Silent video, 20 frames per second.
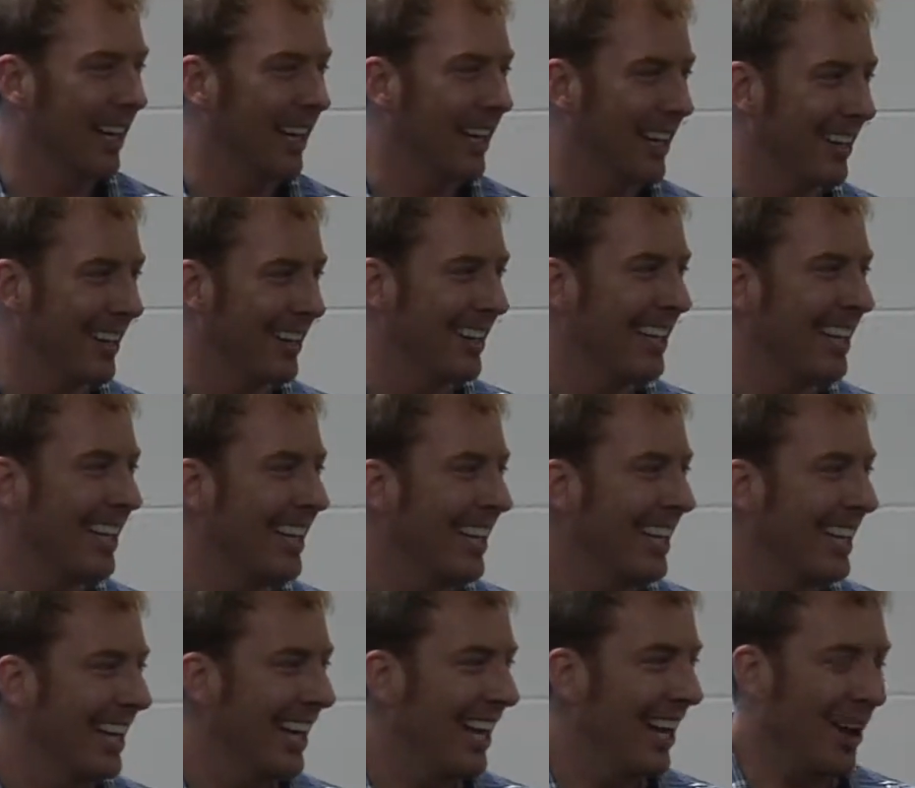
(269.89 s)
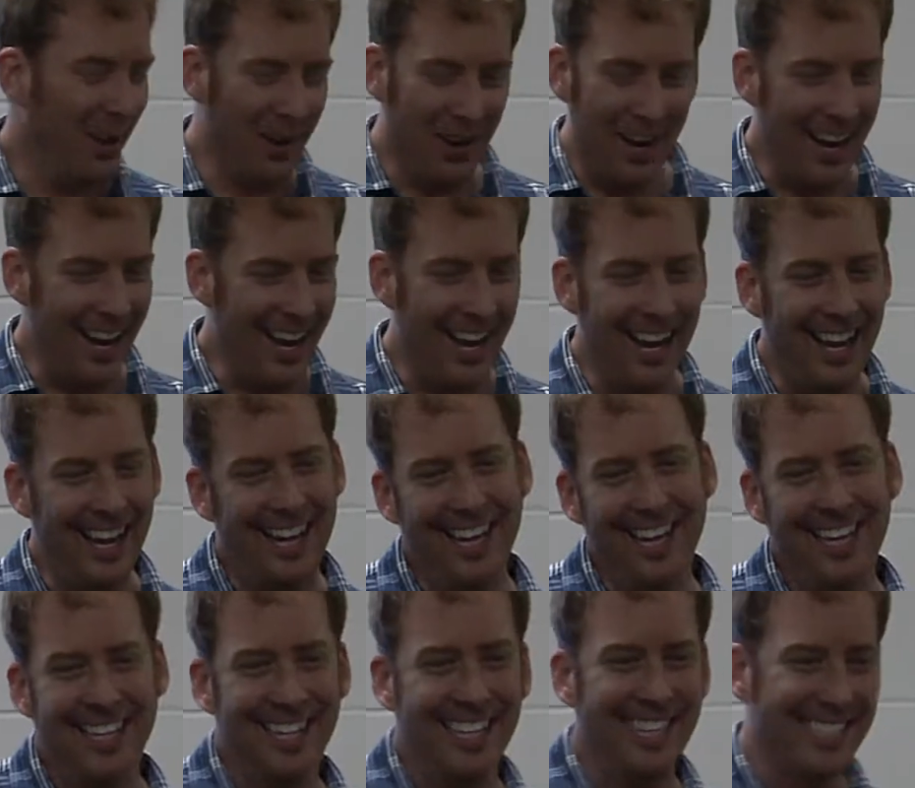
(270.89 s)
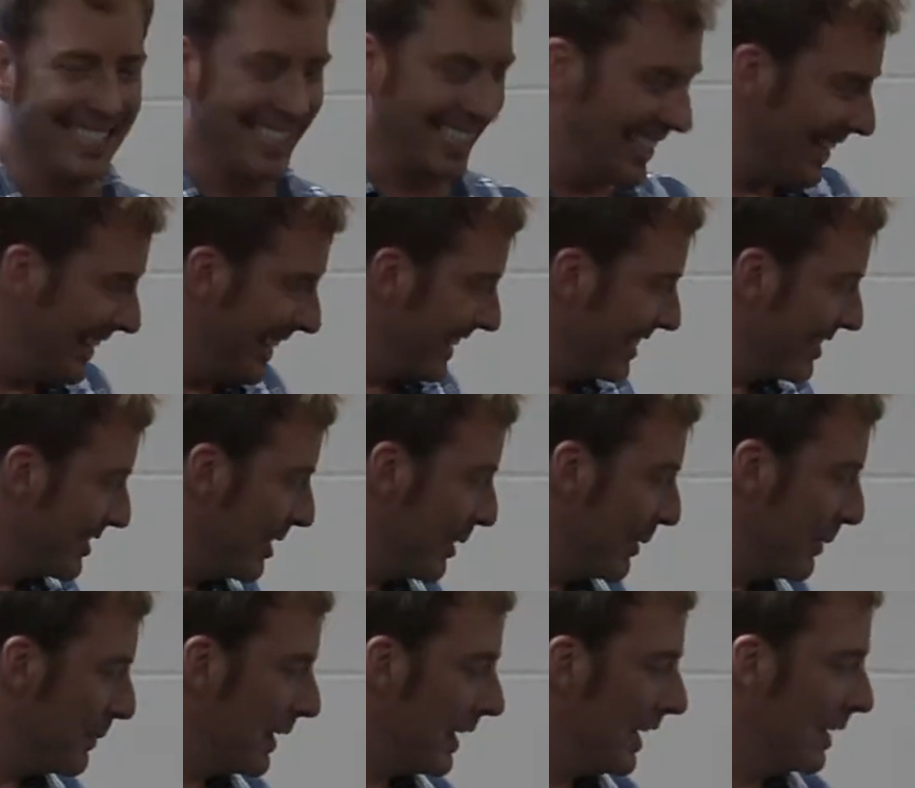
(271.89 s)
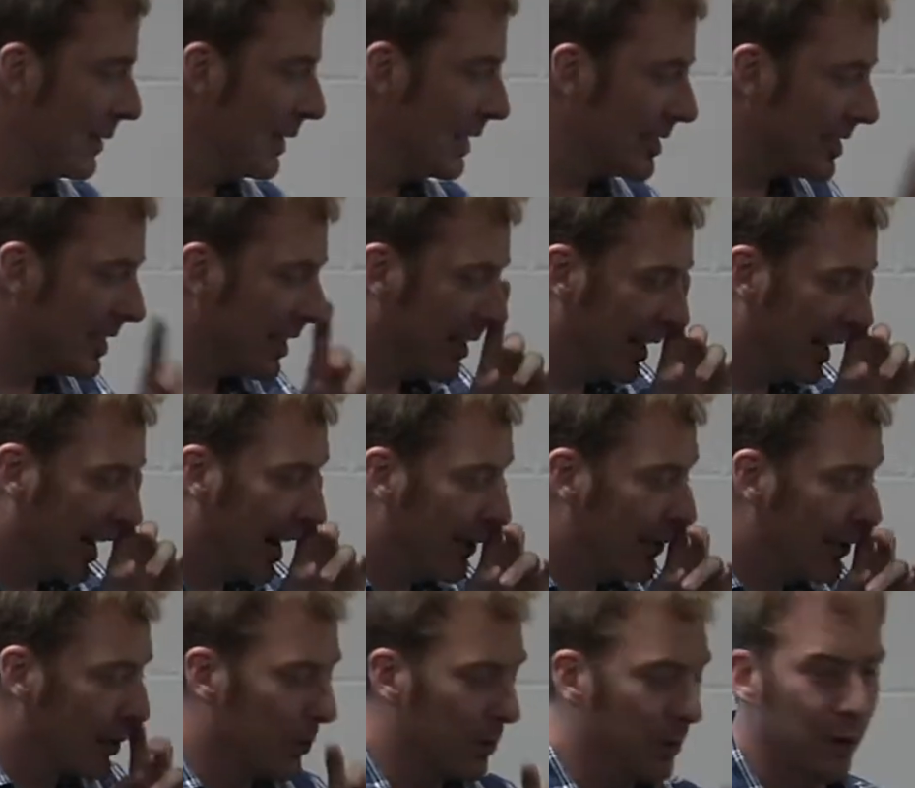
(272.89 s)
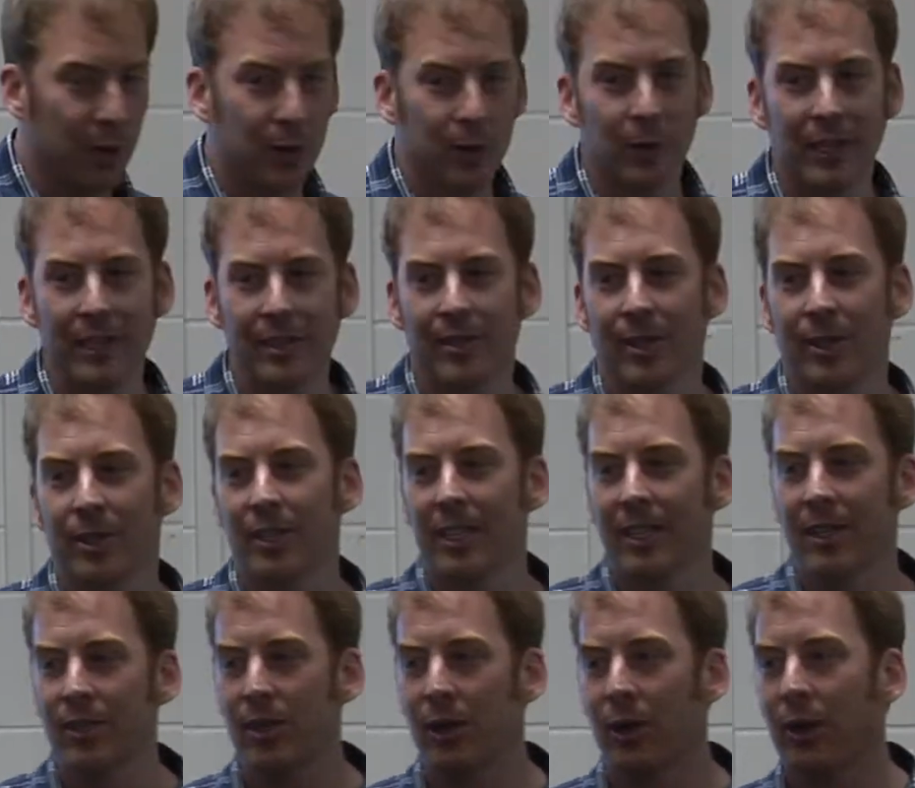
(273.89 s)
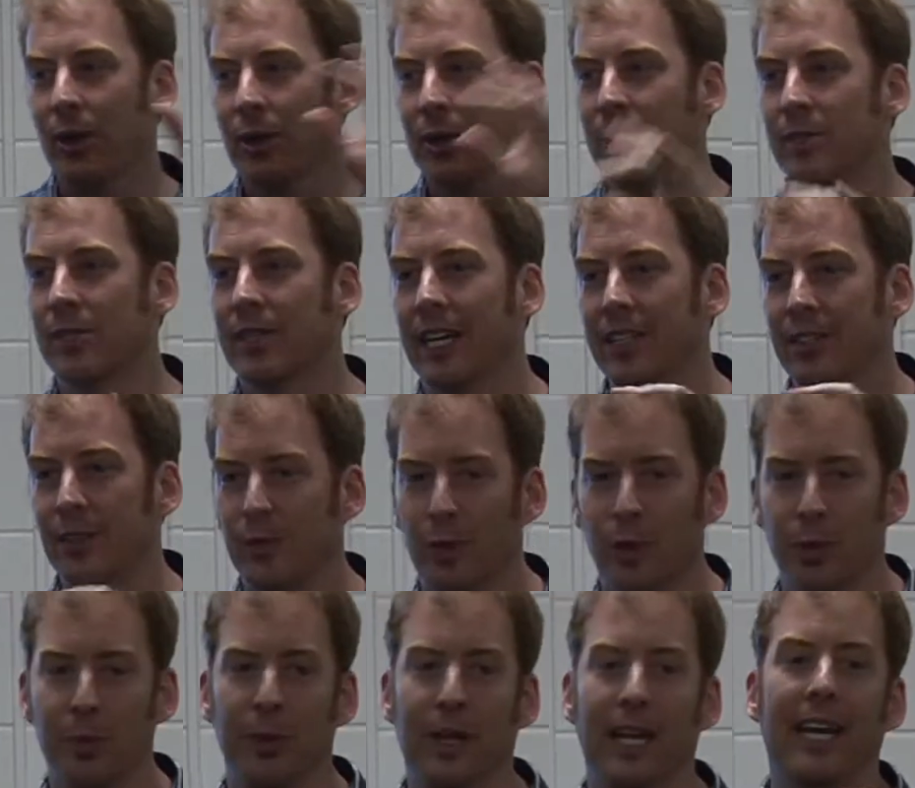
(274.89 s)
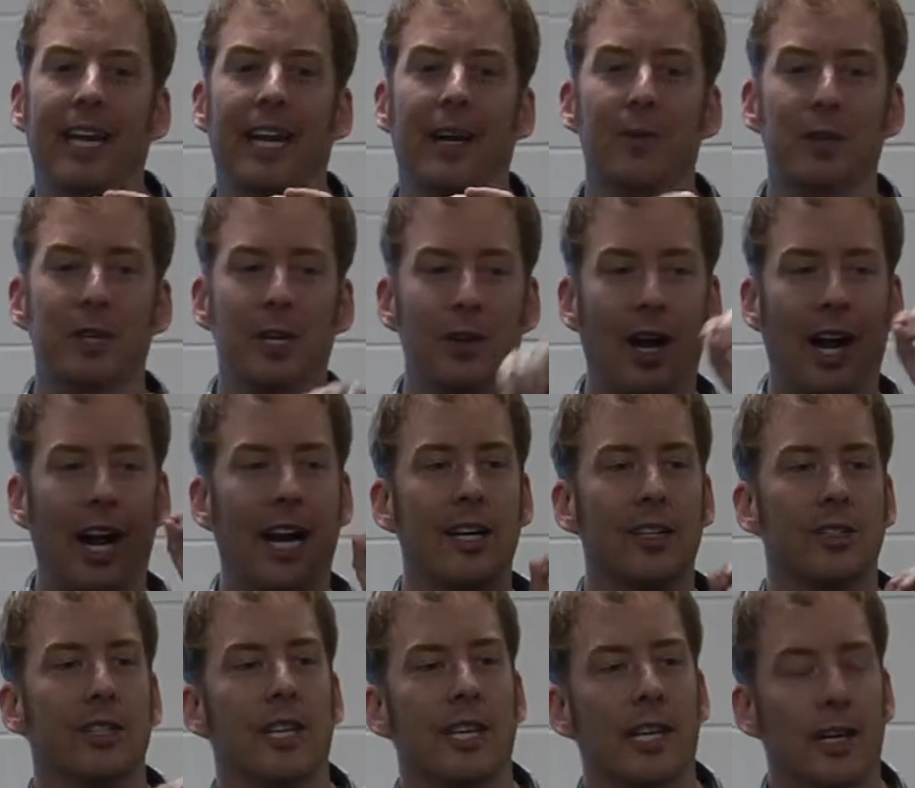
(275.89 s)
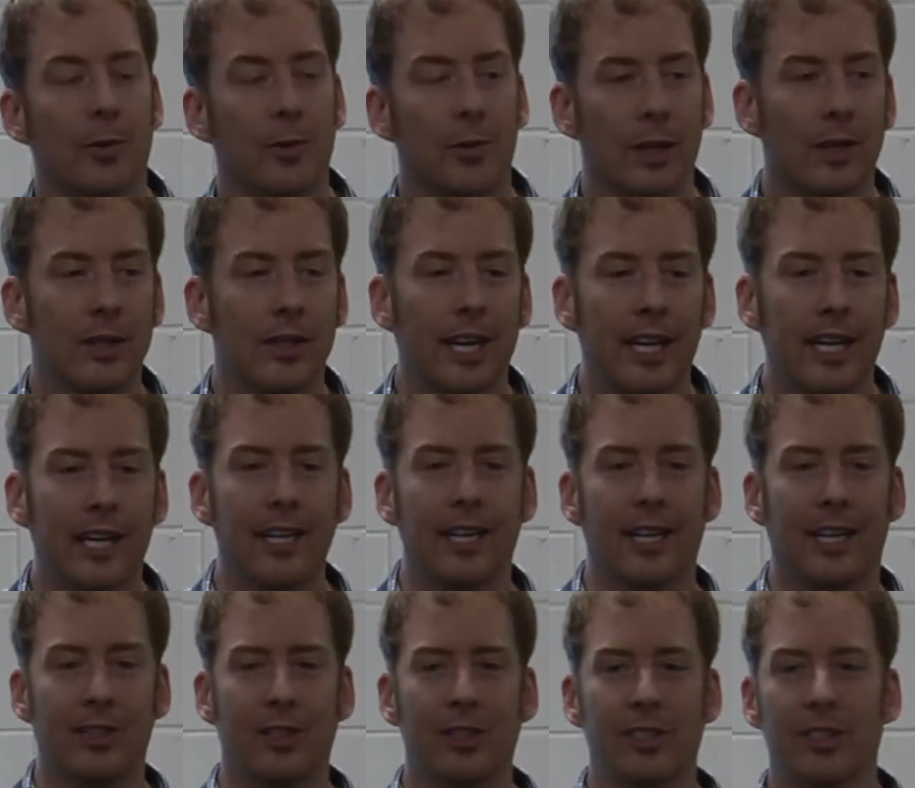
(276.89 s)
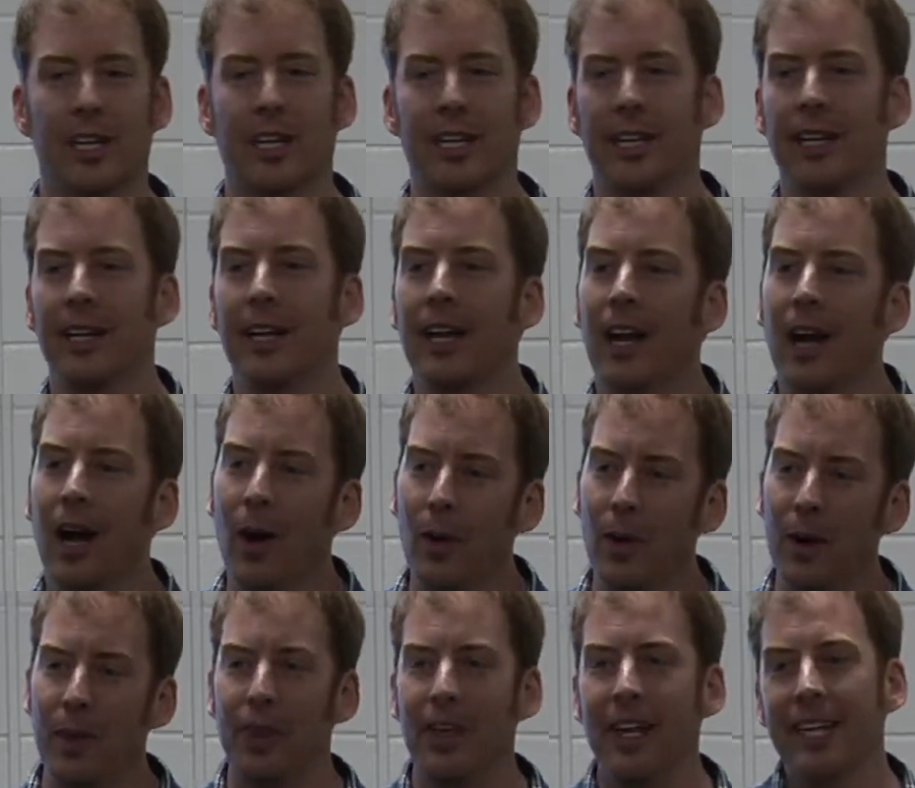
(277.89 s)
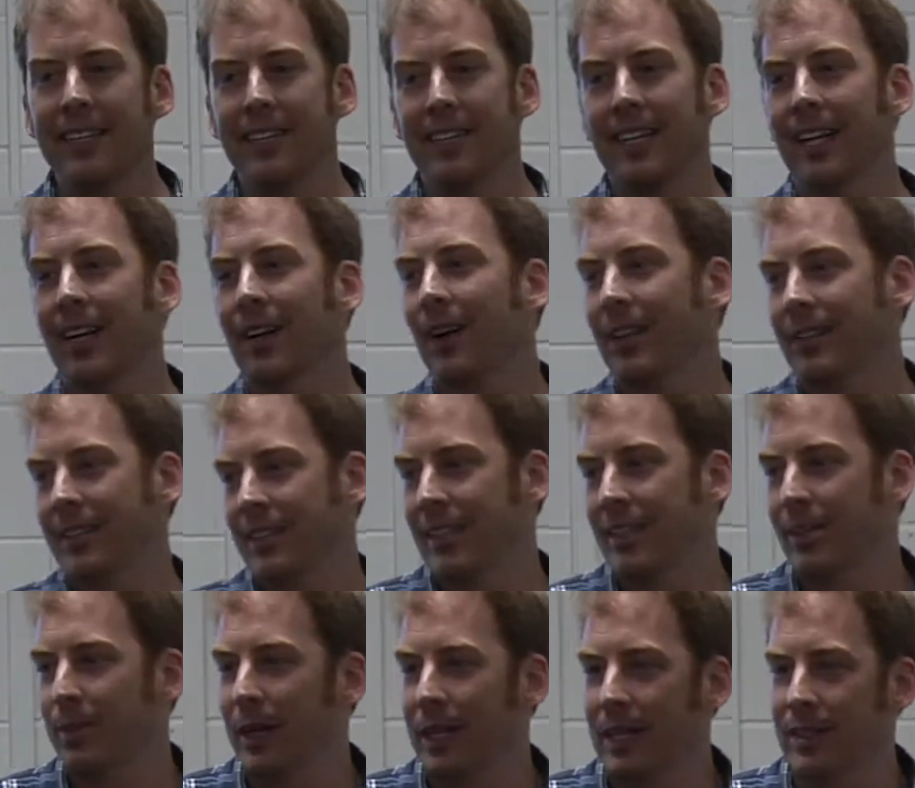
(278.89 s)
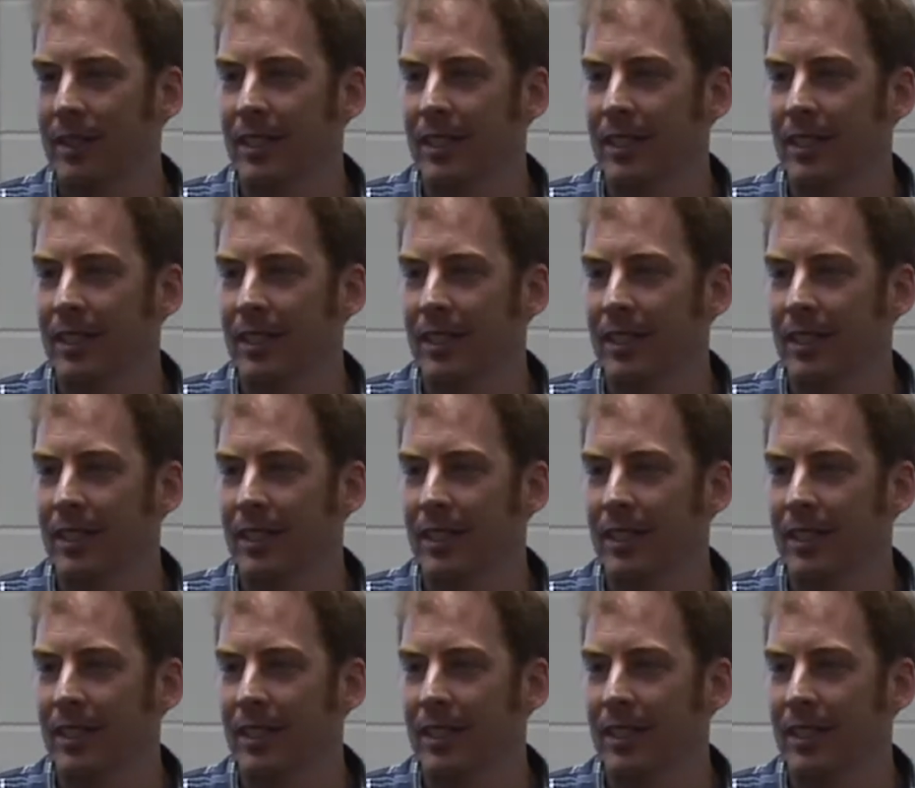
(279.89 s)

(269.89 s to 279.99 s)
You know. $200. Oh yeah, easy. So, anyways, then after the worth researching, there's a whole new stage of worth planning, where you're actually getting real data, not just kind of, oh, I think it's going to cost this much.